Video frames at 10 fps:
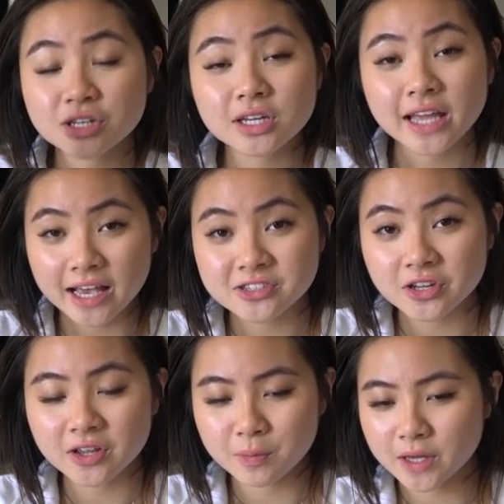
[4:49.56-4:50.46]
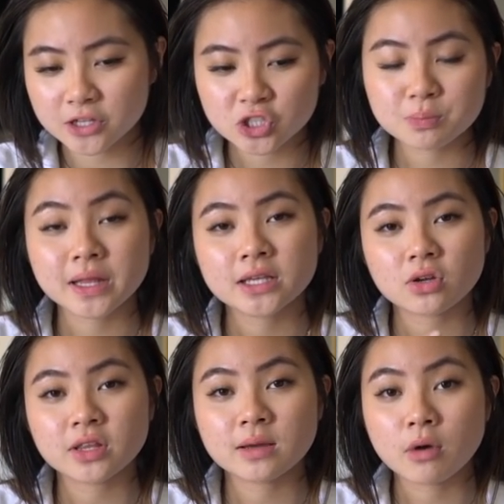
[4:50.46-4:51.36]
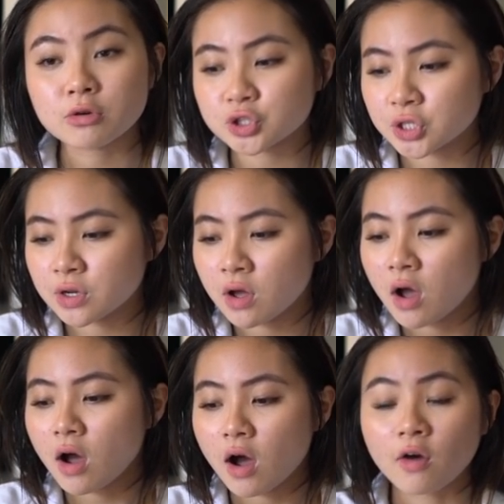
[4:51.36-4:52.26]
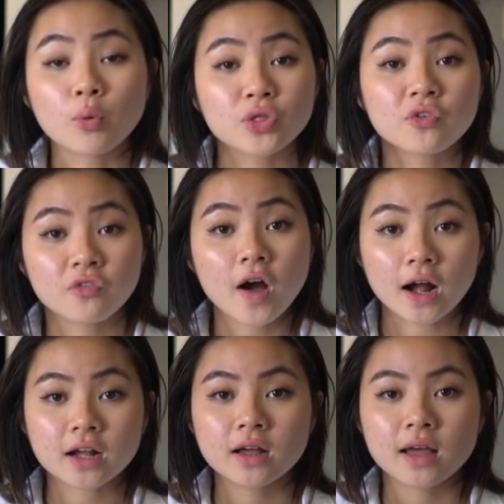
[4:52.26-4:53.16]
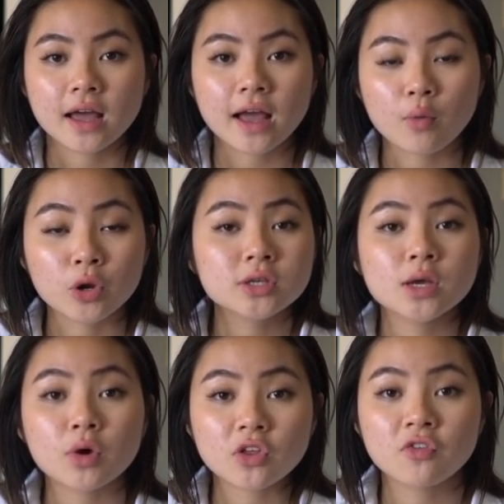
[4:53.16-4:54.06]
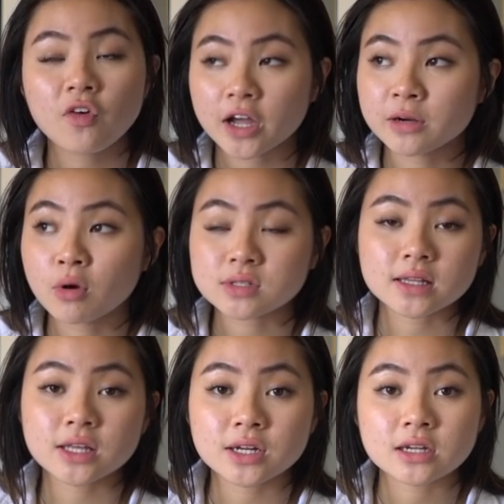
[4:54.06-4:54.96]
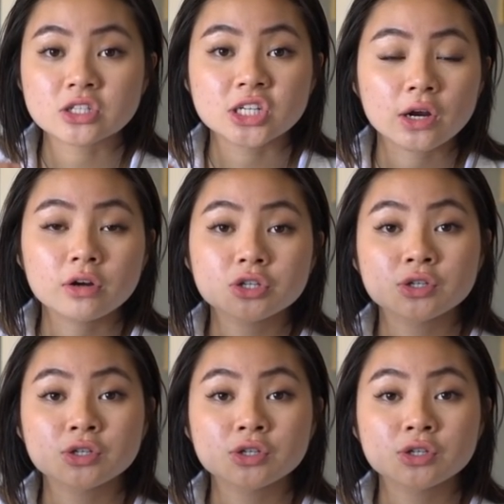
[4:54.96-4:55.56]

a good case study because she plays on the emotion of what the fuck. When you say what the fuck, you're most likely gonna share it